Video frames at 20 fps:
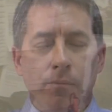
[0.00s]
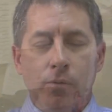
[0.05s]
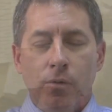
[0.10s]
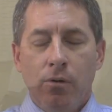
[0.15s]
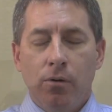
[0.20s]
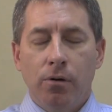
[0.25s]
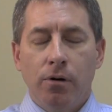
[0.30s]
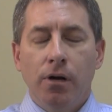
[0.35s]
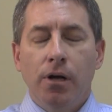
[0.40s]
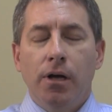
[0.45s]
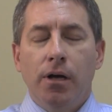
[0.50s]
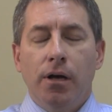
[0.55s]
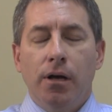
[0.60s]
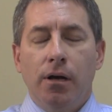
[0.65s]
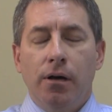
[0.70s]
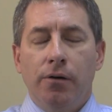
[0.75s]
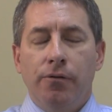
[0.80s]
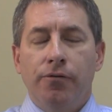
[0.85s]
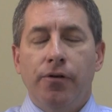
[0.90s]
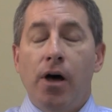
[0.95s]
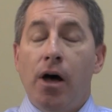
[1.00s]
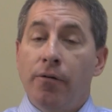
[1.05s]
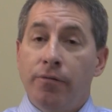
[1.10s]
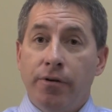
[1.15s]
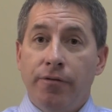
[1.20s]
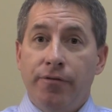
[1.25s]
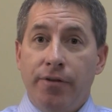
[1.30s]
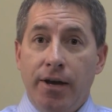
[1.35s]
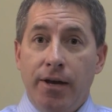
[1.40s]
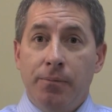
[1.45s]
more of, of
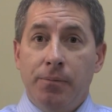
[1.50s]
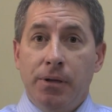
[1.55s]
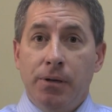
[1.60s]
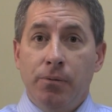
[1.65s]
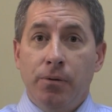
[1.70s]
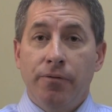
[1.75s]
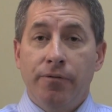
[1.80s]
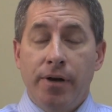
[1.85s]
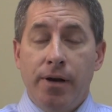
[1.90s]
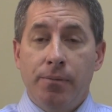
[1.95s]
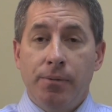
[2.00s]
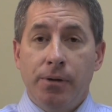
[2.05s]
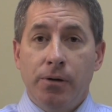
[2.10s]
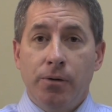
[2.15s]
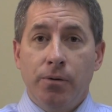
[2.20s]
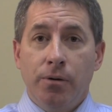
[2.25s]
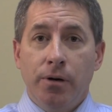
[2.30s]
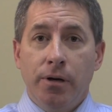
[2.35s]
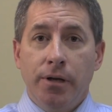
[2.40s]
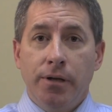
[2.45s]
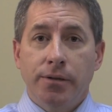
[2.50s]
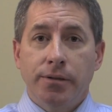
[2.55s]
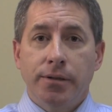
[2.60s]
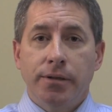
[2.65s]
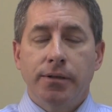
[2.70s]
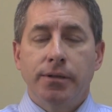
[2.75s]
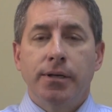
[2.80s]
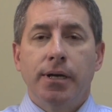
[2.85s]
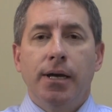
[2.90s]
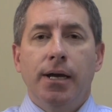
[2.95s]
a family. We're family
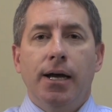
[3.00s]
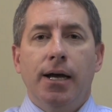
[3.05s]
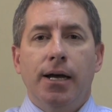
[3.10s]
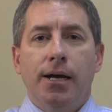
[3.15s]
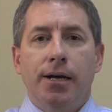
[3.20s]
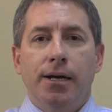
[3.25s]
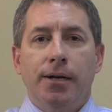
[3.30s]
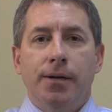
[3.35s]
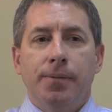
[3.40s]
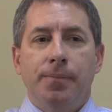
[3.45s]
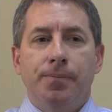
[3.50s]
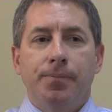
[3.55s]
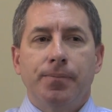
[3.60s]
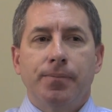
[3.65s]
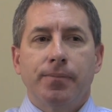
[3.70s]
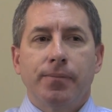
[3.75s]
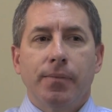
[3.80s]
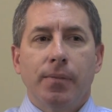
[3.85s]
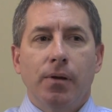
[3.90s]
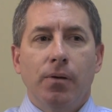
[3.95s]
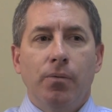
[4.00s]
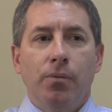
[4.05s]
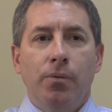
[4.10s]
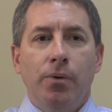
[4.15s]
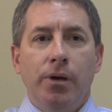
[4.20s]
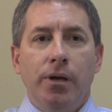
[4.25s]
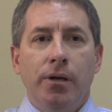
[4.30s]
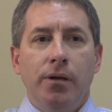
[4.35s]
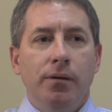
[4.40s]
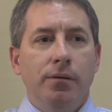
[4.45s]
oriented. Um,
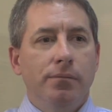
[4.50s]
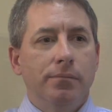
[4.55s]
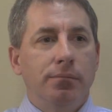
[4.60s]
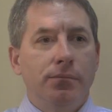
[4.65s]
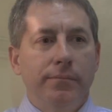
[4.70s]
we